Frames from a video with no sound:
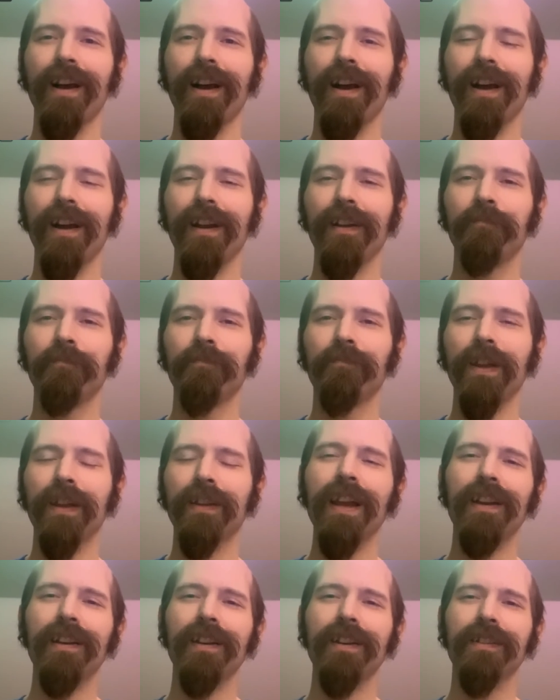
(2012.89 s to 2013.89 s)
I
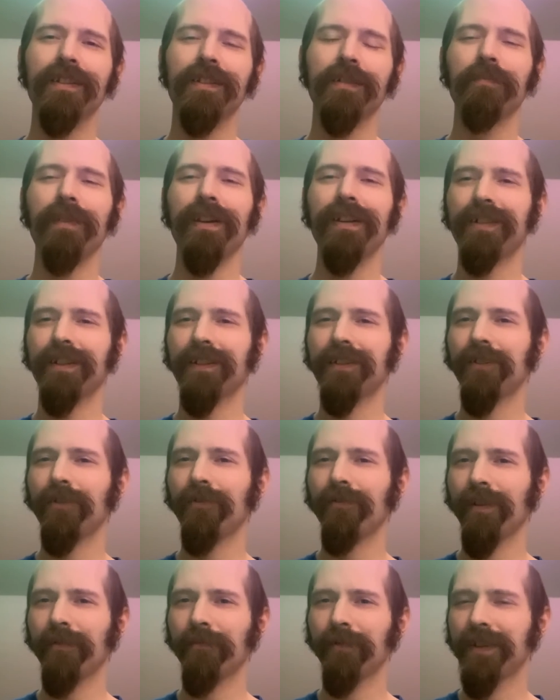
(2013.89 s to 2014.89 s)
had gotten into some basic
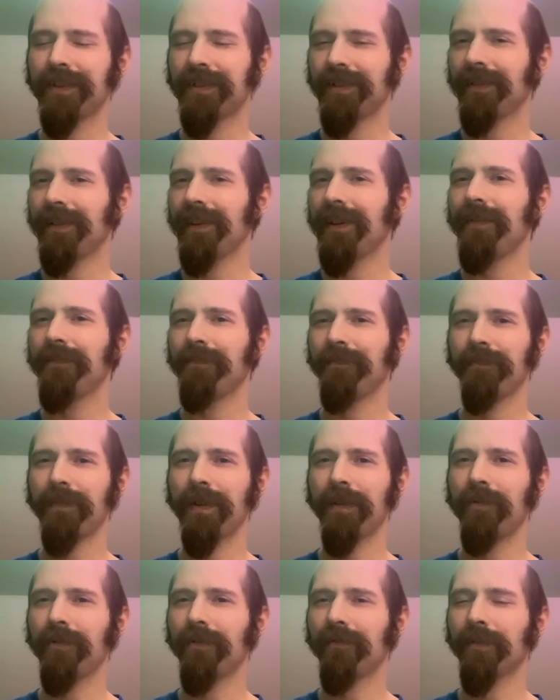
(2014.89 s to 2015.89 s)
sewing recently,
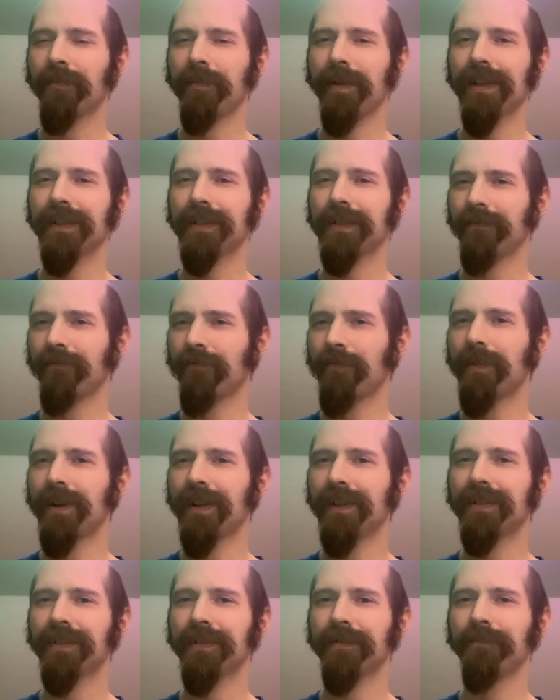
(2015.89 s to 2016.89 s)
maybe over the past several
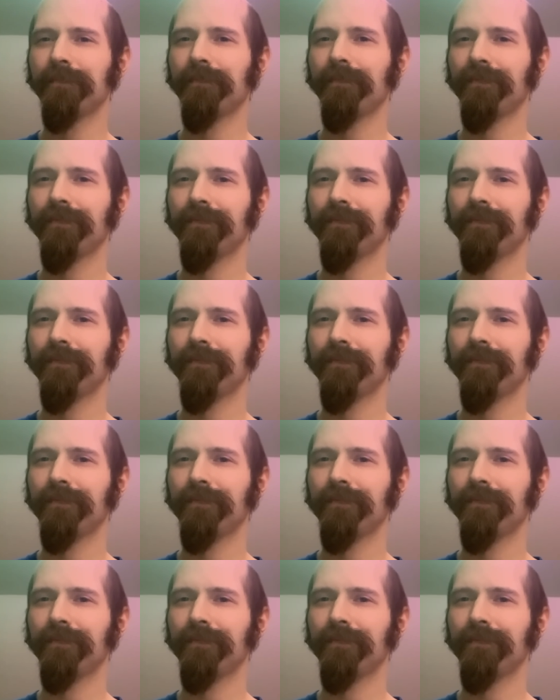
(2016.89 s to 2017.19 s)
months,